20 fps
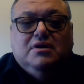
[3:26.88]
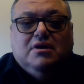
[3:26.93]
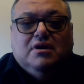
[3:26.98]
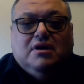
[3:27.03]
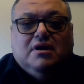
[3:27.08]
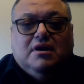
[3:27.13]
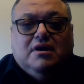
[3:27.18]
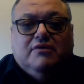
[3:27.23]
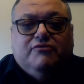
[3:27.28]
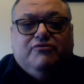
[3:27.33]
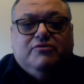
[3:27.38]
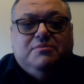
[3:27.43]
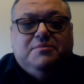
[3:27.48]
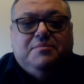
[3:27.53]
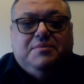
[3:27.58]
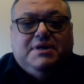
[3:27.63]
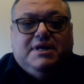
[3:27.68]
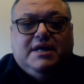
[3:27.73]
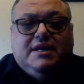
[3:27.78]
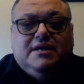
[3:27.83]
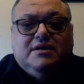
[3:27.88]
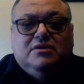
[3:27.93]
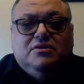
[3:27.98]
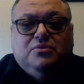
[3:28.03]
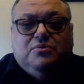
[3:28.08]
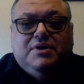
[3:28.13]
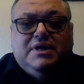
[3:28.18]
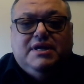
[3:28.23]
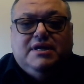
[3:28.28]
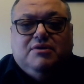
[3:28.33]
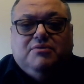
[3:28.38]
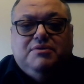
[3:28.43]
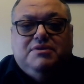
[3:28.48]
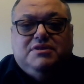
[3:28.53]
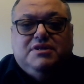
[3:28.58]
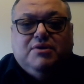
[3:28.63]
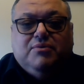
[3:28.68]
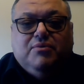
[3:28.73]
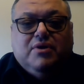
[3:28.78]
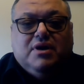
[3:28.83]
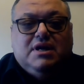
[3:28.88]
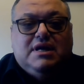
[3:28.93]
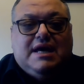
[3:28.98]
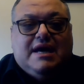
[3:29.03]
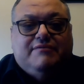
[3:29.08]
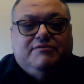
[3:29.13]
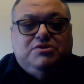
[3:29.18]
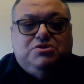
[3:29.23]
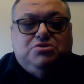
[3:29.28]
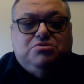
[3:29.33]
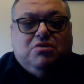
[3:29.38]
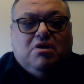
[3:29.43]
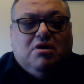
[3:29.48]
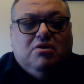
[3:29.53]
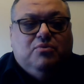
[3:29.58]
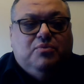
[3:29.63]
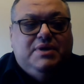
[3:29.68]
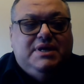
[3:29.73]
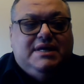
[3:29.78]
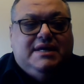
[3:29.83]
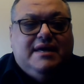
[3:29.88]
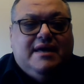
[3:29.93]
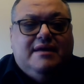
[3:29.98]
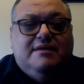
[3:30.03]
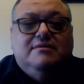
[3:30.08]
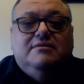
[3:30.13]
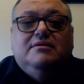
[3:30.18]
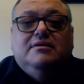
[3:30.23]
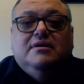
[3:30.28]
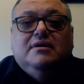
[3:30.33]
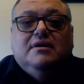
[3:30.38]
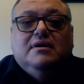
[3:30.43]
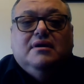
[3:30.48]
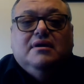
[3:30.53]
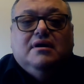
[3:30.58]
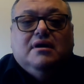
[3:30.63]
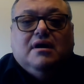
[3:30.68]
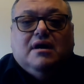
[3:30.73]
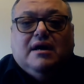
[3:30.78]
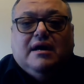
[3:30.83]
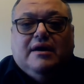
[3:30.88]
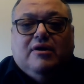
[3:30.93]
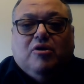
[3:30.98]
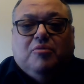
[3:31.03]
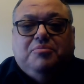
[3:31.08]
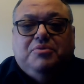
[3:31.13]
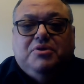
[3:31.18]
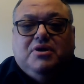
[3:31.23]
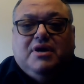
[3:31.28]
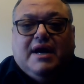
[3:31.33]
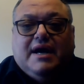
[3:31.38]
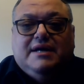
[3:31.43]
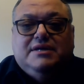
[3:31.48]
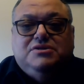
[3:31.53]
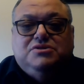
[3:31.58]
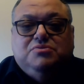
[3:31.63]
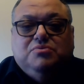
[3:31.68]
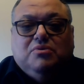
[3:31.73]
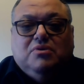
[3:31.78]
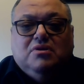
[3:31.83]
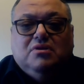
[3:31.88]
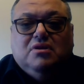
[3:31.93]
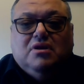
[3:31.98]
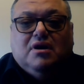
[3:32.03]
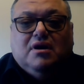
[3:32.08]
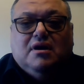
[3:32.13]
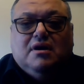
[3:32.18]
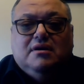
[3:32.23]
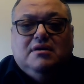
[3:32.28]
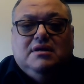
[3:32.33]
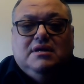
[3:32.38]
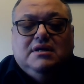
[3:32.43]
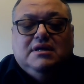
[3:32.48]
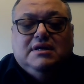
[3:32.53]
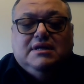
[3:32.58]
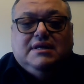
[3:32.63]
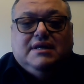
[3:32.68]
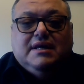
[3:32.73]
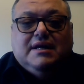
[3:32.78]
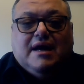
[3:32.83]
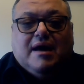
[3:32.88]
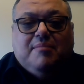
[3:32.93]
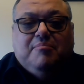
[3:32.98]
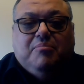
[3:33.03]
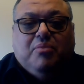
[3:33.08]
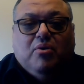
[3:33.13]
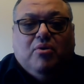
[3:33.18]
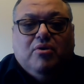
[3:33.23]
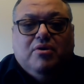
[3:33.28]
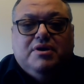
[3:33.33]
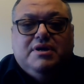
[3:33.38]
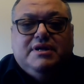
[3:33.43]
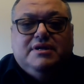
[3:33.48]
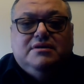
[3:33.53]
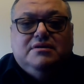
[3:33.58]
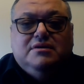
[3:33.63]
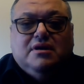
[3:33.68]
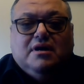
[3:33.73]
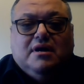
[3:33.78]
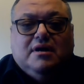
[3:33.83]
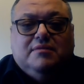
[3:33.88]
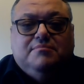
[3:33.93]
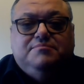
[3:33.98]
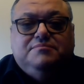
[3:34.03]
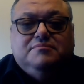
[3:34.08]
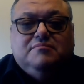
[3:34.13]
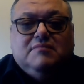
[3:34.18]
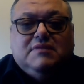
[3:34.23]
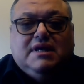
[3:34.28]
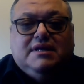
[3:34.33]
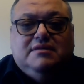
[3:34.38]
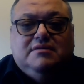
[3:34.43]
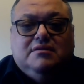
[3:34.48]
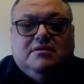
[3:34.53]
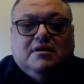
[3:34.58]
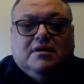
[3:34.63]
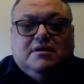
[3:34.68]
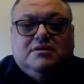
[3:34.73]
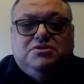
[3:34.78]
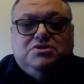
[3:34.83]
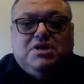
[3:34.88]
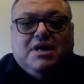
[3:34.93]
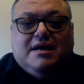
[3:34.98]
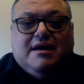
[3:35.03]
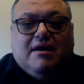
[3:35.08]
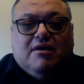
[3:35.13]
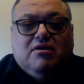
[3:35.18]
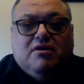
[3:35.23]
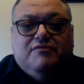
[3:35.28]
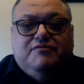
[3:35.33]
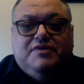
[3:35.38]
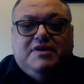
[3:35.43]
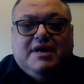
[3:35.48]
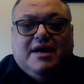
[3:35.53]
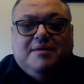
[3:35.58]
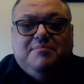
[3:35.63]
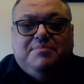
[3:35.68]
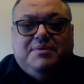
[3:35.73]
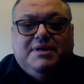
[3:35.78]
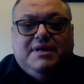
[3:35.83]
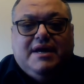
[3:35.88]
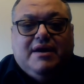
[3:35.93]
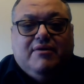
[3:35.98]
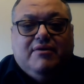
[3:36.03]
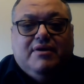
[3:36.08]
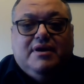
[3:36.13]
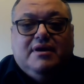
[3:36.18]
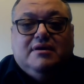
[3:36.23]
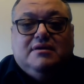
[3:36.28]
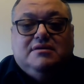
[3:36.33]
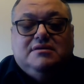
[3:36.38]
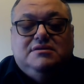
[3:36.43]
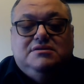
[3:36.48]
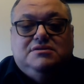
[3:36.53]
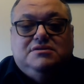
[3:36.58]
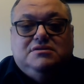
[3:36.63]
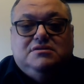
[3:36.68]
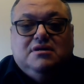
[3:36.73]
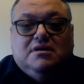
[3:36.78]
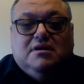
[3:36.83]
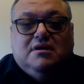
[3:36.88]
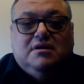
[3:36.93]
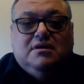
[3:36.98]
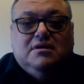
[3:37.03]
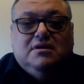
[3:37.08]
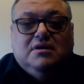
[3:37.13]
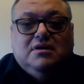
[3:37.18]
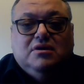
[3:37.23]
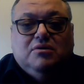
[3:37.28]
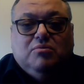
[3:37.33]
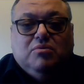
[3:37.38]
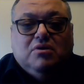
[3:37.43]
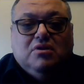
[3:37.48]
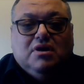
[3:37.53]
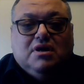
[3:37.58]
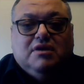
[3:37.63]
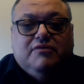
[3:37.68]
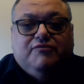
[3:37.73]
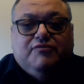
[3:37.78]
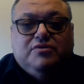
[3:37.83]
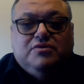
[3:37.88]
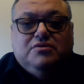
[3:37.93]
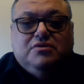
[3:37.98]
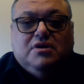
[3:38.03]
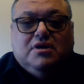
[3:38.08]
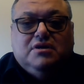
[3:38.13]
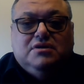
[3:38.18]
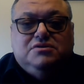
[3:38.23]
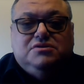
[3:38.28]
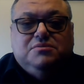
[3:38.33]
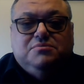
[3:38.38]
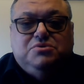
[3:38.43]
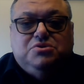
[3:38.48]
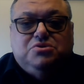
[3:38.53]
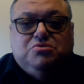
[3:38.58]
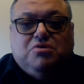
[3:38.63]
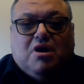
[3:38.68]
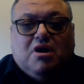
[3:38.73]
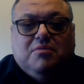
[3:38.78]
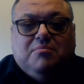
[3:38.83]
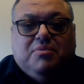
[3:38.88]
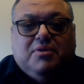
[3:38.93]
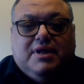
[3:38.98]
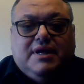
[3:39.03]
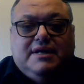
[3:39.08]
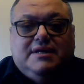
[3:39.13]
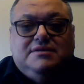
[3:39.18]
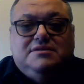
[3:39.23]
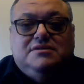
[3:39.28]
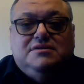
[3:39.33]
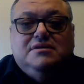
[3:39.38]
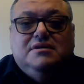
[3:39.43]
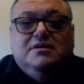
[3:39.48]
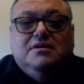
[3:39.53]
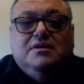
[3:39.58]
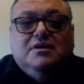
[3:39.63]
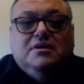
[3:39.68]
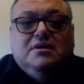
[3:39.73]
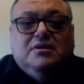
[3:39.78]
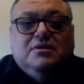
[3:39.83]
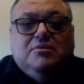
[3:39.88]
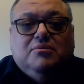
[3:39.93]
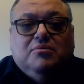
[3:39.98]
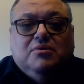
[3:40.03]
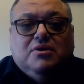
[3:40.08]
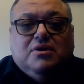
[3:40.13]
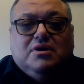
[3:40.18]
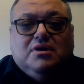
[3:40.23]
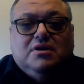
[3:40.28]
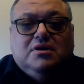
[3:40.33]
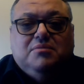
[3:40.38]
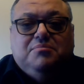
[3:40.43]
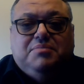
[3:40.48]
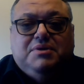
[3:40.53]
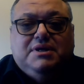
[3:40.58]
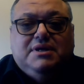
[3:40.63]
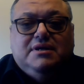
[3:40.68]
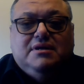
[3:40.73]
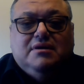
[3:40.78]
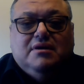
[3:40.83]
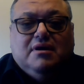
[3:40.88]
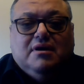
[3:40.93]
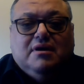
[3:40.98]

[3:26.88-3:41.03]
uh, from the beginning of the week. We think we're going to have a strong weekend. Uh, I hope you guys will uh, get on board and um, and uh, check out our VIP area because we're looking for some strong plays. We're gonna be